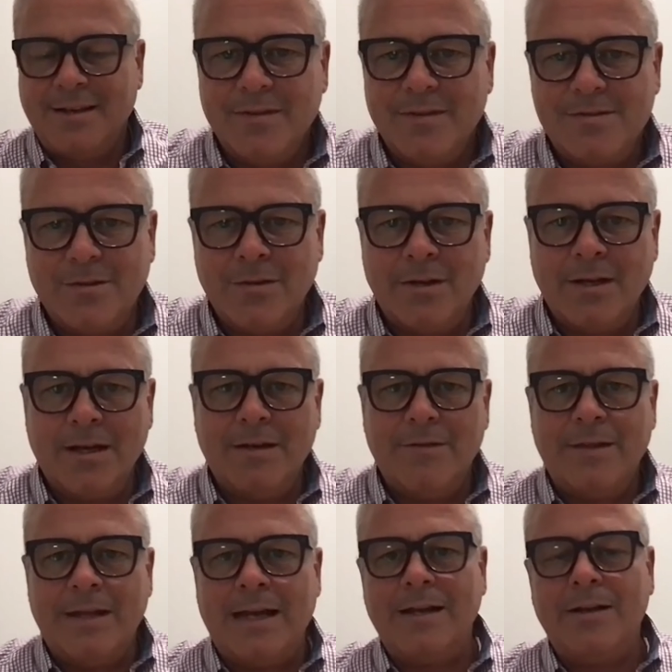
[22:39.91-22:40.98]
So you got to have
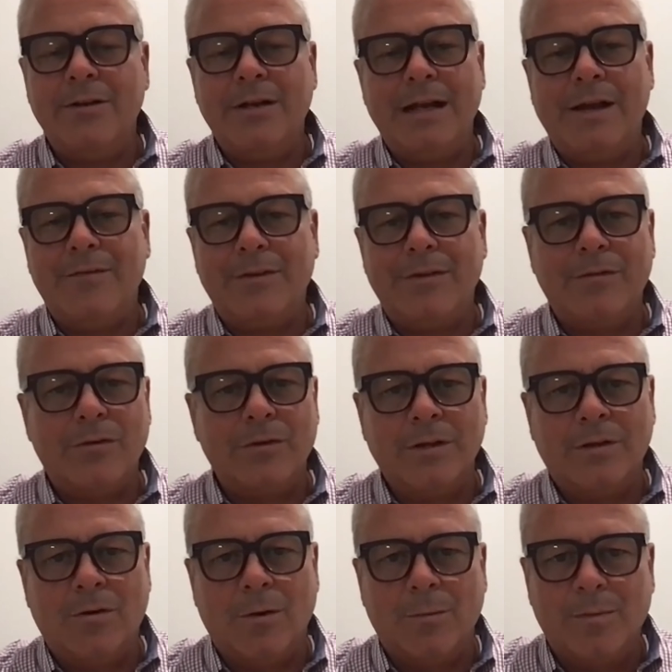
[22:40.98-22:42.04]
that, and you have to have the
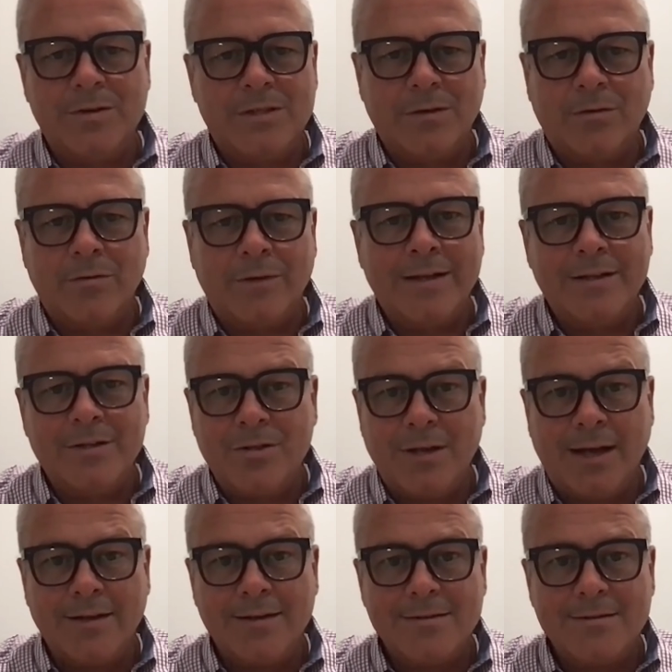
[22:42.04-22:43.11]
corporates that will write the
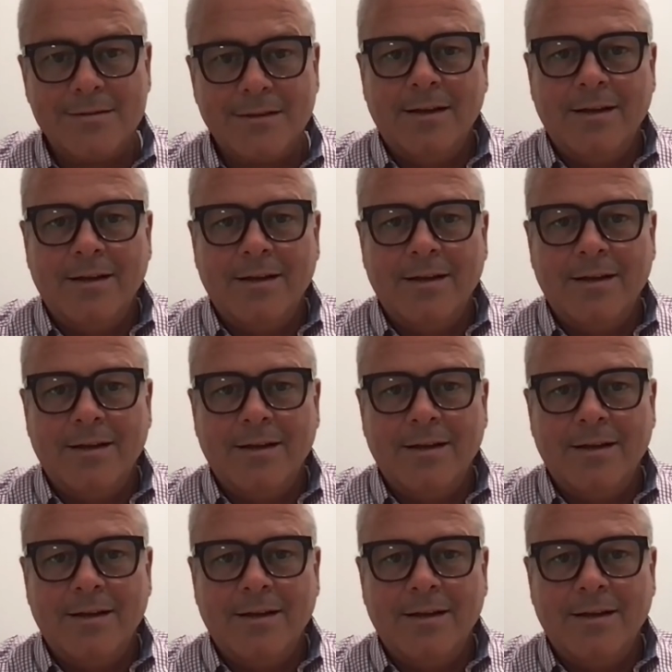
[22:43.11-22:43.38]
checks.